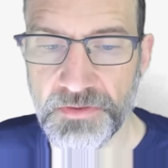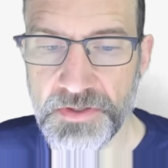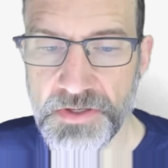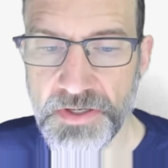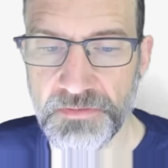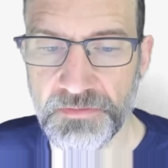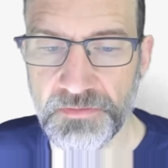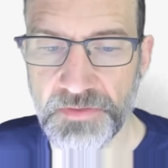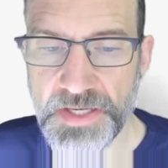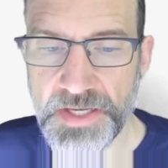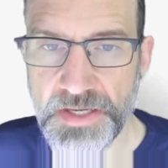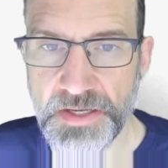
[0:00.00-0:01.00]
you can
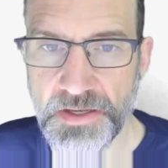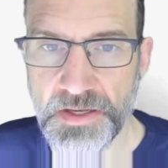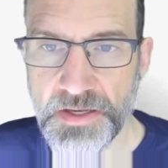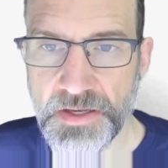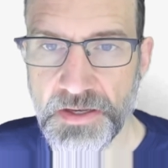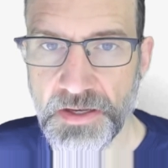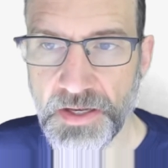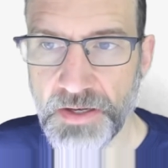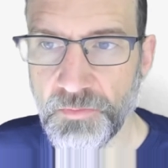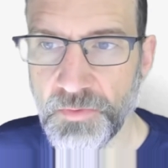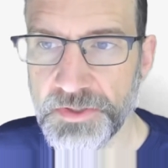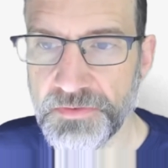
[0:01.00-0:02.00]
see
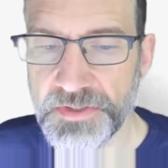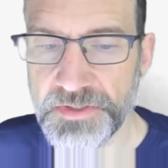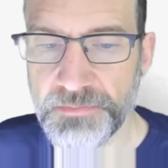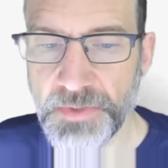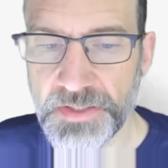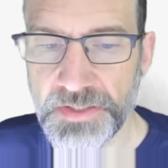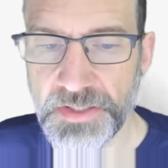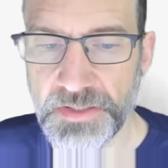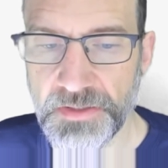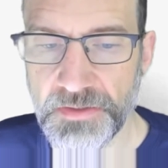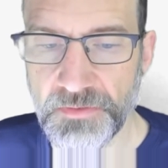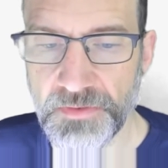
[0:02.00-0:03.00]
which respondent
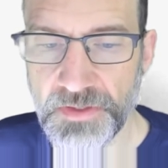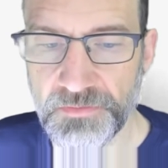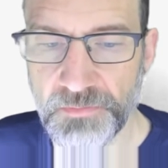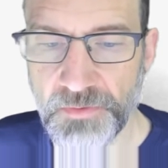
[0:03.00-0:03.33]
this